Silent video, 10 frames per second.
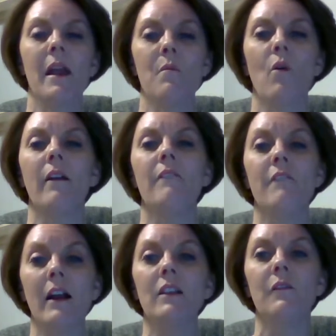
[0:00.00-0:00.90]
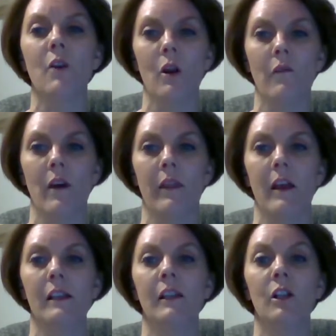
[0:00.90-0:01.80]
a more effective code of
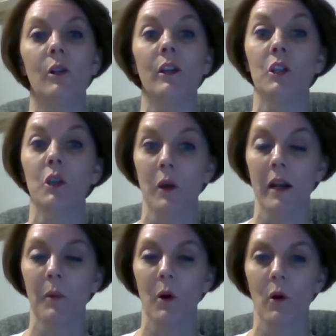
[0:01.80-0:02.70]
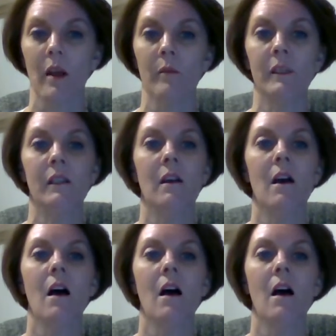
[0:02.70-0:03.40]
ethics, including training programs,